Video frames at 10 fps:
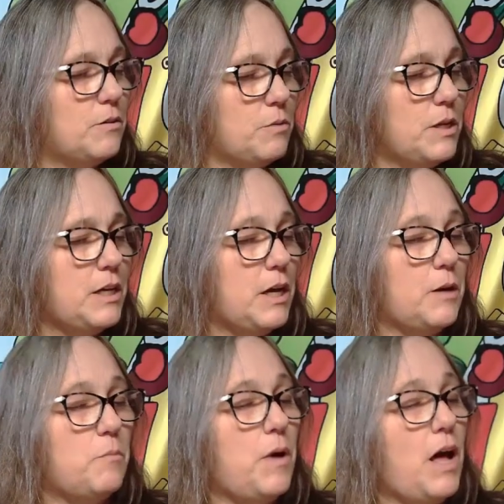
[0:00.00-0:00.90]
We
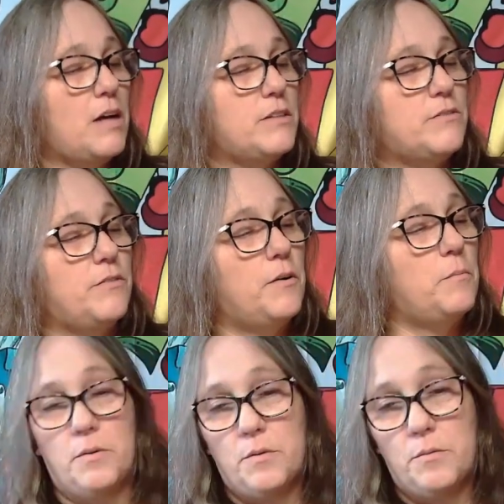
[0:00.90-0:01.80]
got a box
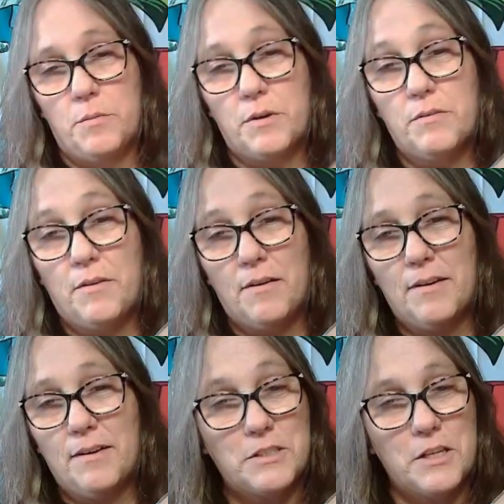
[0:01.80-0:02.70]
from
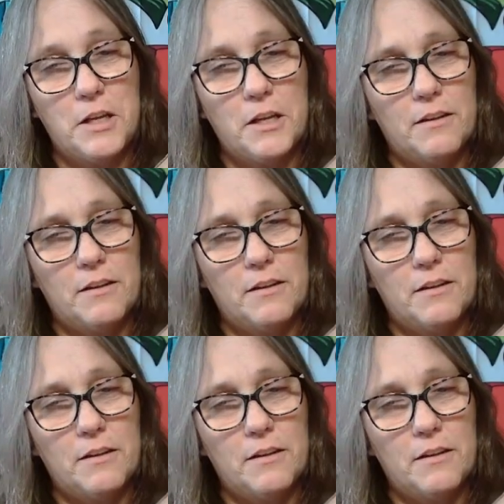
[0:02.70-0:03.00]
McFarlane in it.